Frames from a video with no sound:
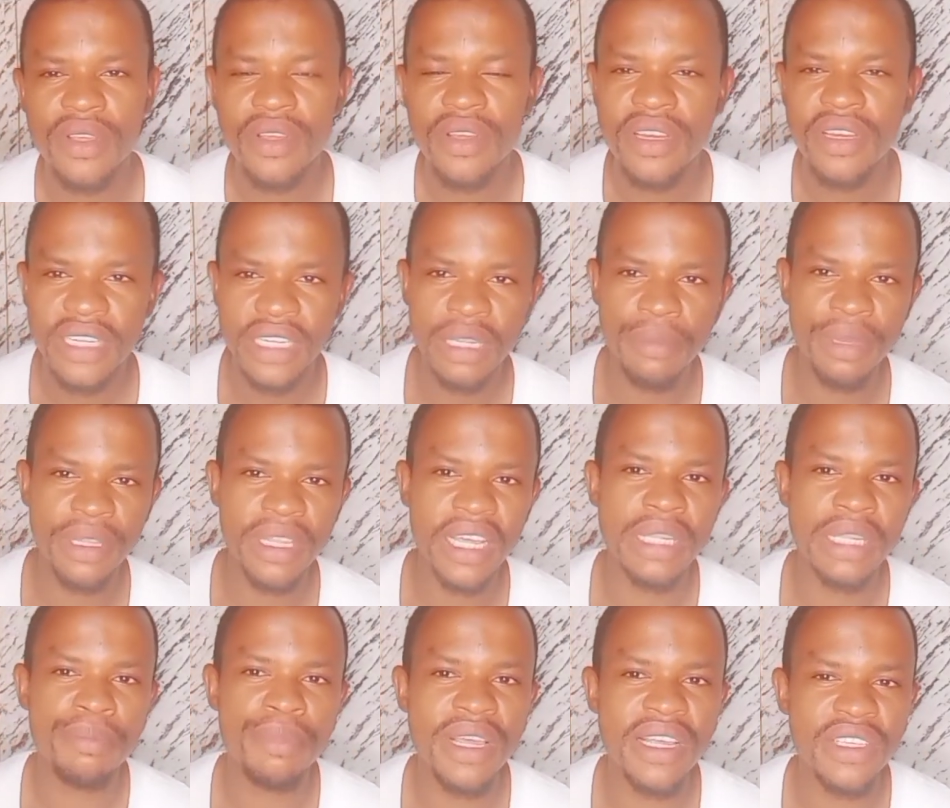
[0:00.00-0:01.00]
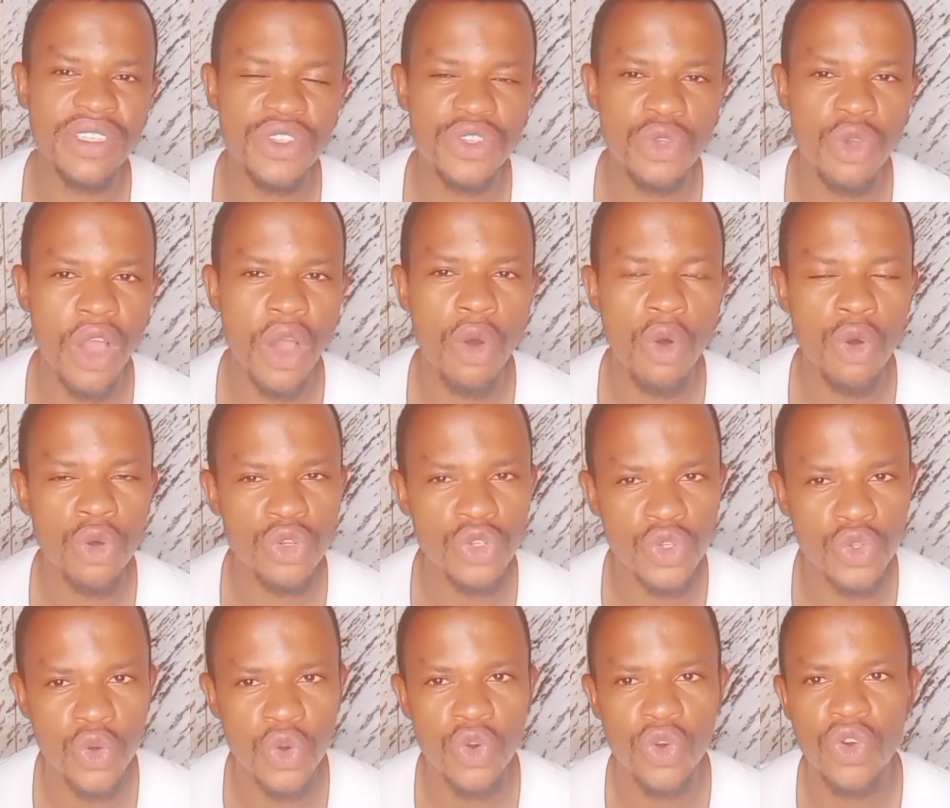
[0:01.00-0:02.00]
centimeters, it means you are
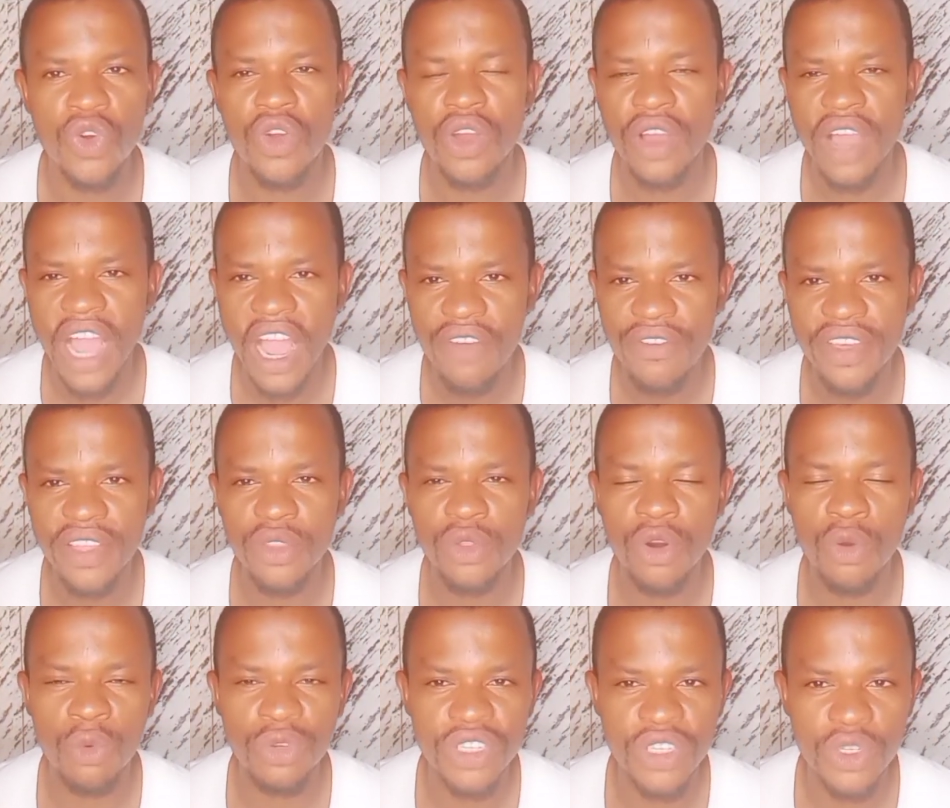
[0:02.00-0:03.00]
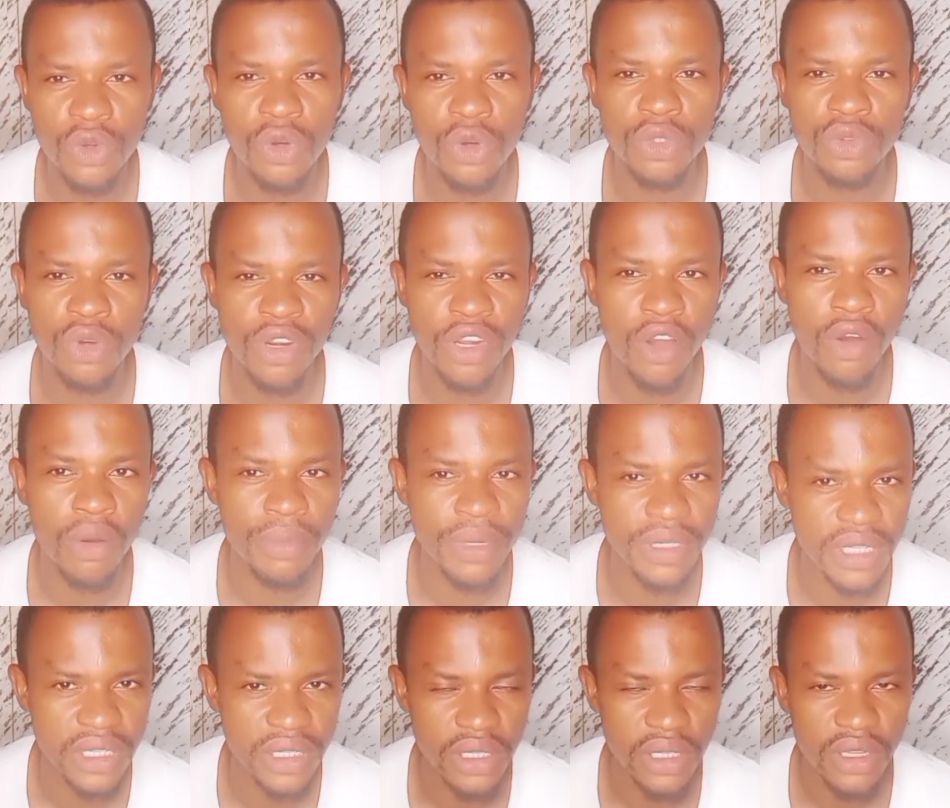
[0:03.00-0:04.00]
also having what is called truncal
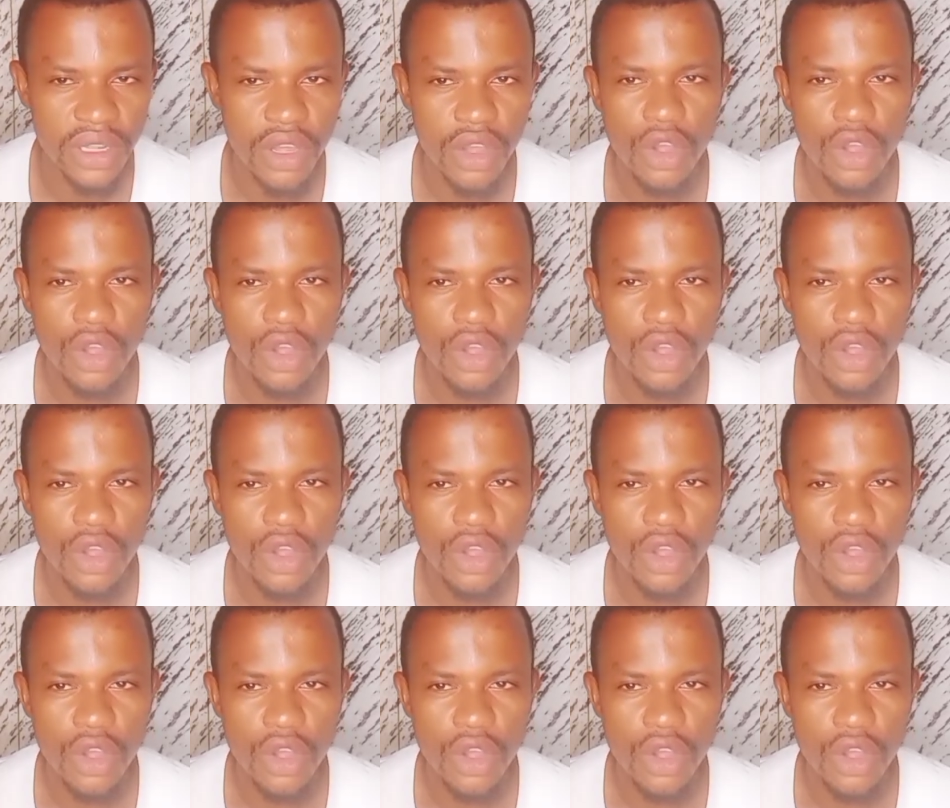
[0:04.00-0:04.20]
obesity.